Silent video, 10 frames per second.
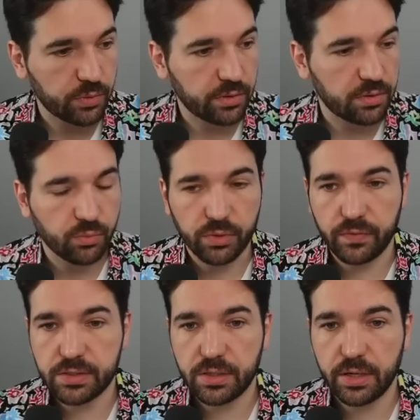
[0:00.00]
worth
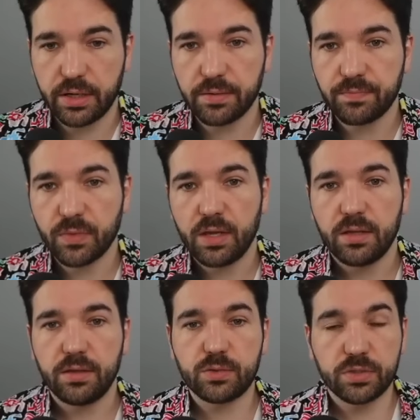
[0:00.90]
revisiting here.
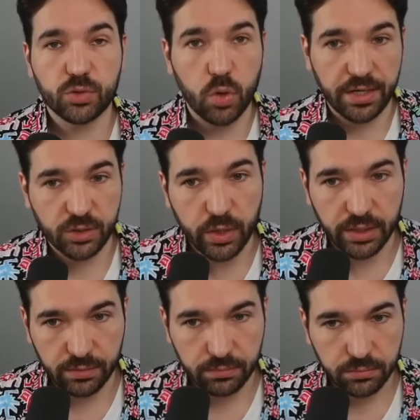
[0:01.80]
This was
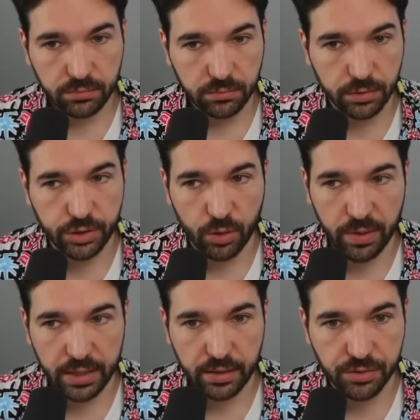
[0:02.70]
2020 with Joe
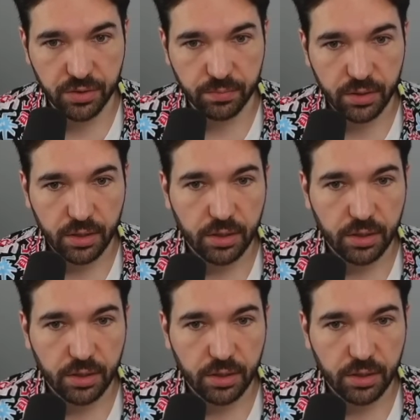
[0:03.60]
Biden and Trump.